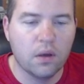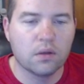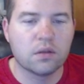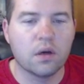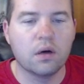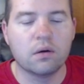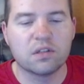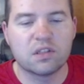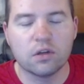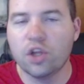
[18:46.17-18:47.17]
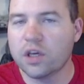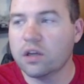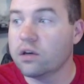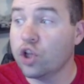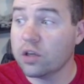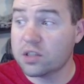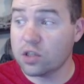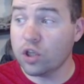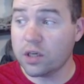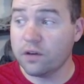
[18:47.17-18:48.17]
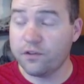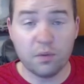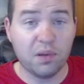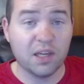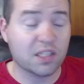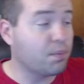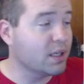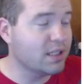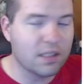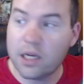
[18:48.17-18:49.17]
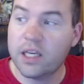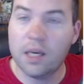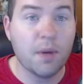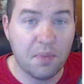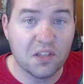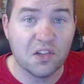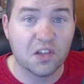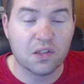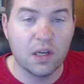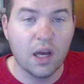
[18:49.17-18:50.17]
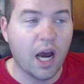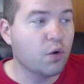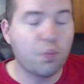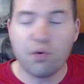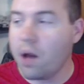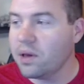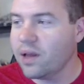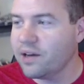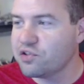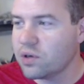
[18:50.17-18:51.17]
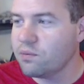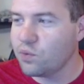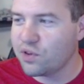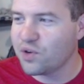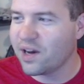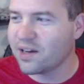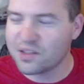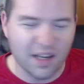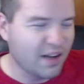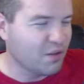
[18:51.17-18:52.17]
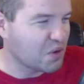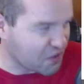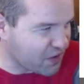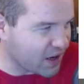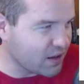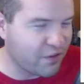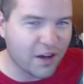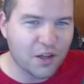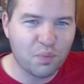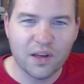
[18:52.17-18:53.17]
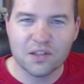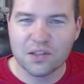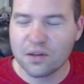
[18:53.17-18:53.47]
So still looking for the place. That place is going to get my business. I will probably live stream with you guys when I finally find a place.